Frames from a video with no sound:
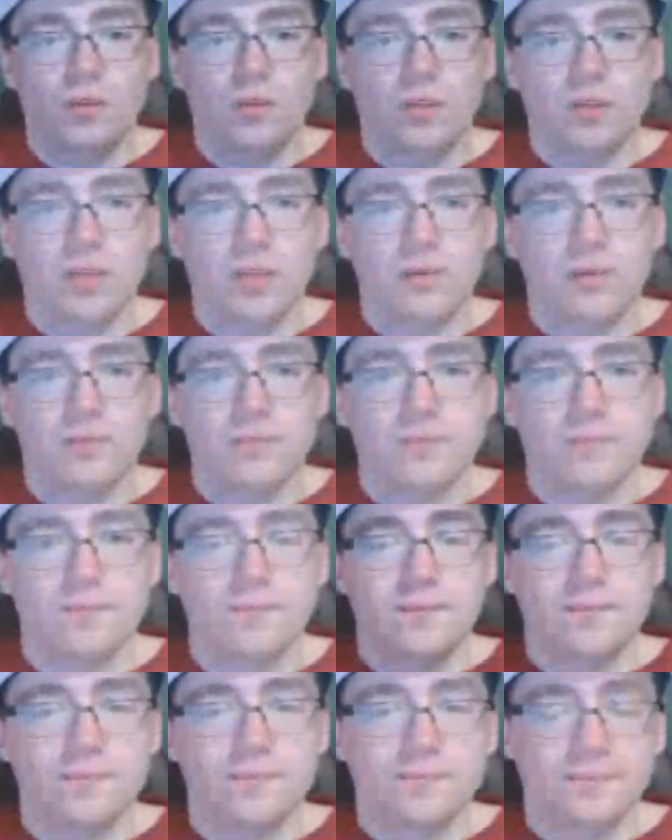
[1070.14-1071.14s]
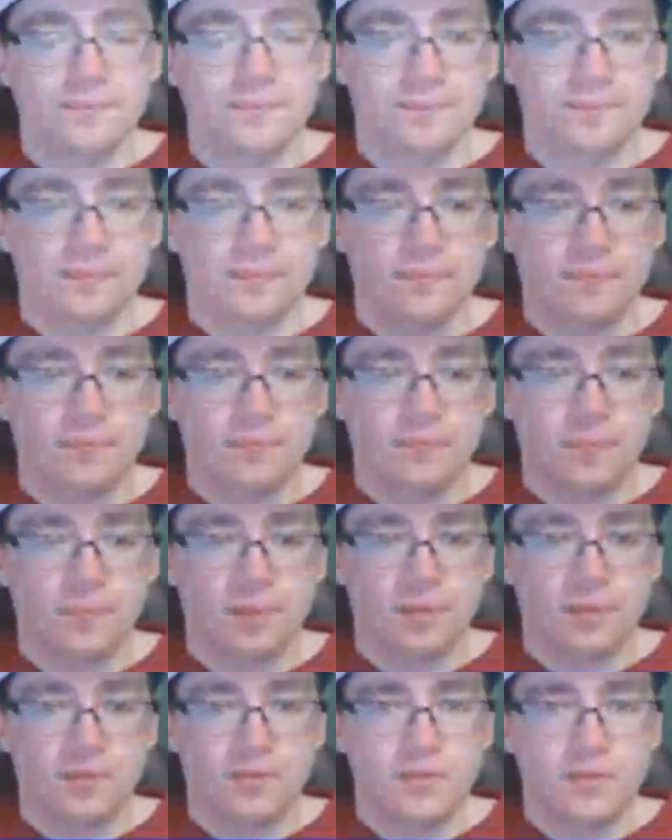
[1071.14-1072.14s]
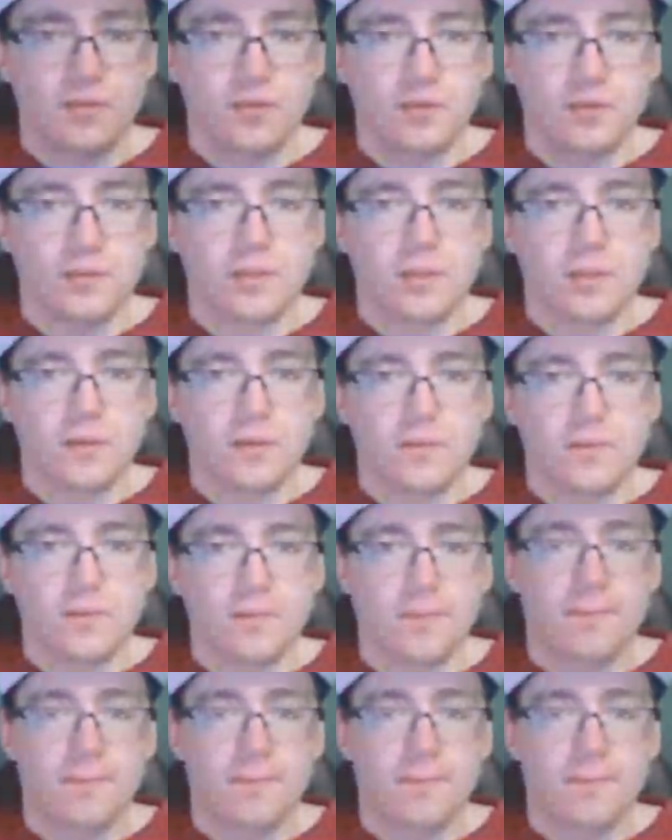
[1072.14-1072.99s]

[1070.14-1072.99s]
Yeah. Let's do it right there.